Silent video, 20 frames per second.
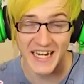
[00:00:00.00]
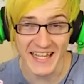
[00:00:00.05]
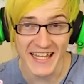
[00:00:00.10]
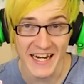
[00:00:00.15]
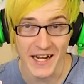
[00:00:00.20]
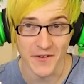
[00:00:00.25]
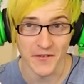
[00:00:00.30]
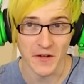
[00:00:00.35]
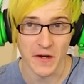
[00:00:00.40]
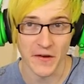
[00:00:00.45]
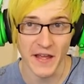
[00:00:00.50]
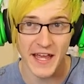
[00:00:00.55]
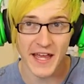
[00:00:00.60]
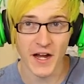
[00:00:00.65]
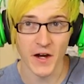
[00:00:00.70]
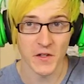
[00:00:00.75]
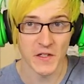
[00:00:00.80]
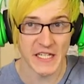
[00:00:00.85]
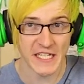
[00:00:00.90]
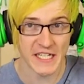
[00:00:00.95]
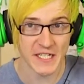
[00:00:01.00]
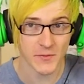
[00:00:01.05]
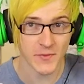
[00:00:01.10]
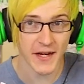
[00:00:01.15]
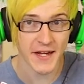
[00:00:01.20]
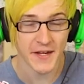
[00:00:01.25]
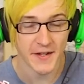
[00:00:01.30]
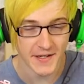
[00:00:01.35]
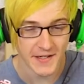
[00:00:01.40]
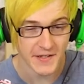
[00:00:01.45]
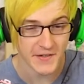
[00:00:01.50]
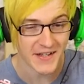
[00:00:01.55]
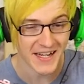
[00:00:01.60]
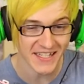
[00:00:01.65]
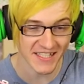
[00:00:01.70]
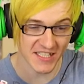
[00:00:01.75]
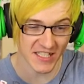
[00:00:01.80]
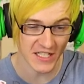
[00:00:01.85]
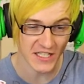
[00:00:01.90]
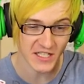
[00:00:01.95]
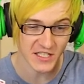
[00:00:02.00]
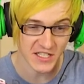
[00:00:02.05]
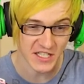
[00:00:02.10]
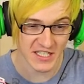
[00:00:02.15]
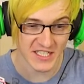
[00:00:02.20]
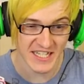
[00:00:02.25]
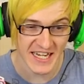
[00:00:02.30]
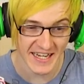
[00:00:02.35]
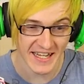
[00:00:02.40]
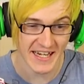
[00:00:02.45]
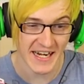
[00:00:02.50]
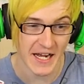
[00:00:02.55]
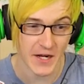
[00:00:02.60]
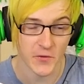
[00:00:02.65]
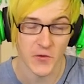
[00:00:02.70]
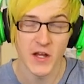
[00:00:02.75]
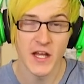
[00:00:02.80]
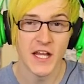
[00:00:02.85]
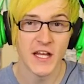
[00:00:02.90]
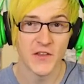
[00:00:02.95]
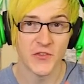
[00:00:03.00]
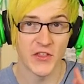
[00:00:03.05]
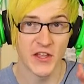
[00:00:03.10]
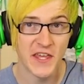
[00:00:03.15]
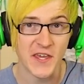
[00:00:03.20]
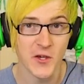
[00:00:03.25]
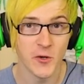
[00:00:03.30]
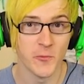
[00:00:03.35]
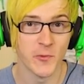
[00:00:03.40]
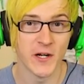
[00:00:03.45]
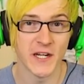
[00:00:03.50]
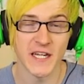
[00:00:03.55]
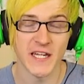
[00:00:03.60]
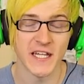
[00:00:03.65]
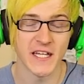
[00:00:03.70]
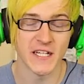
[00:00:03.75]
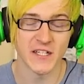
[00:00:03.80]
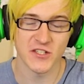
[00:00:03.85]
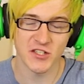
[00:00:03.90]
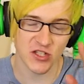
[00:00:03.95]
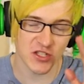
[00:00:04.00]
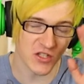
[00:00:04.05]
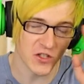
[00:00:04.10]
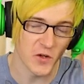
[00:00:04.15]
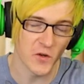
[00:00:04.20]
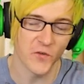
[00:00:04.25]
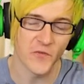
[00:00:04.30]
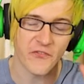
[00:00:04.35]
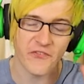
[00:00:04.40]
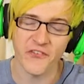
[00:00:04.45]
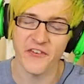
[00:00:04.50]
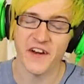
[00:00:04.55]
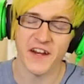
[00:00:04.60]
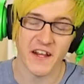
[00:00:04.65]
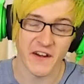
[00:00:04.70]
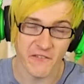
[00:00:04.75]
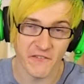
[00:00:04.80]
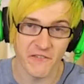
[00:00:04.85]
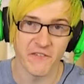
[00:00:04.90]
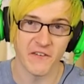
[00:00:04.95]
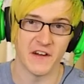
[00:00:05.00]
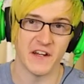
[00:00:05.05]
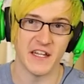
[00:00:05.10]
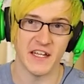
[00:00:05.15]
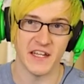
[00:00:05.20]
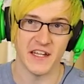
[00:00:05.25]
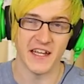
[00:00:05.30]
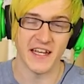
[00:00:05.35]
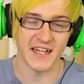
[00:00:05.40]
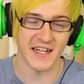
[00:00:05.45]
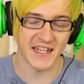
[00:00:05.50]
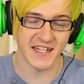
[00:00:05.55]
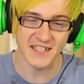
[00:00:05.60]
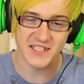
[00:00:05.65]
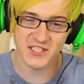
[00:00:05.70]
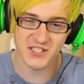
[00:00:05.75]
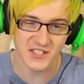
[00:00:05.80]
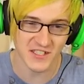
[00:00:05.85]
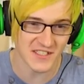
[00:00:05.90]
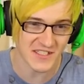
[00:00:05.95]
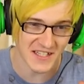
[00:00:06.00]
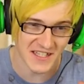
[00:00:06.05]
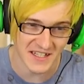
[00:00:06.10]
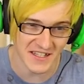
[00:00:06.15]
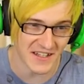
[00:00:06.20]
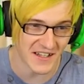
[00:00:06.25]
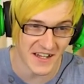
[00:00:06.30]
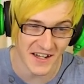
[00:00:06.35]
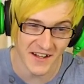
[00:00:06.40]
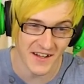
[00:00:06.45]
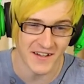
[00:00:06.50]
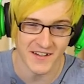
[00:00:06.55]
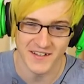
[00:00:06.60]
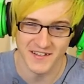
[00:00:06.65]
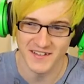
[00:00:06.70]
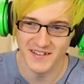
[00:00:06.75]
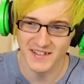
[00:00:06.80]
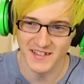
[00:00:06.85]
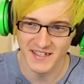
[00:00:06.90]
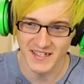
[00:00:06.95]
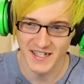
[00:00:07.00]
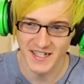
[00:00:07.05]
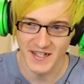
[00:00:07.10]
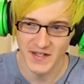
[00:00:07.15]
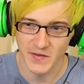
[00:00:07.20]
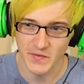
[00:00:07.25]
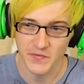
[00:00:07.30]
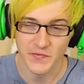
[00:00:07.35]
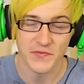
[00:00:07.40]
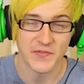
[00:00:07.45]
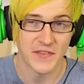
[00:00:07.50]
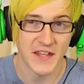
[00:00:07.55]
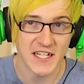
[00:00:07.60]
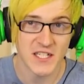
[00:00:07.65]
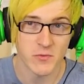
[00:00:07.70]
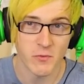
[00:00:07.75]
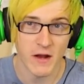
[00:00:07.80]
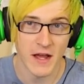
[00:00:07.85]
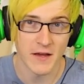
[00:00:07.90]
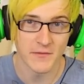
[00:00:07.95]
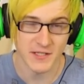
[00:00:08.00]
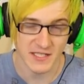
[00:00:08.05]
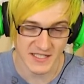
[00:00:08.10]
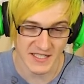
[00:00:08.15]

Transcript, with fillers: Check it out, okay? I'll link it right here. You guys can check it out. The humor in it is so freaking funny, and it's just ah. that's why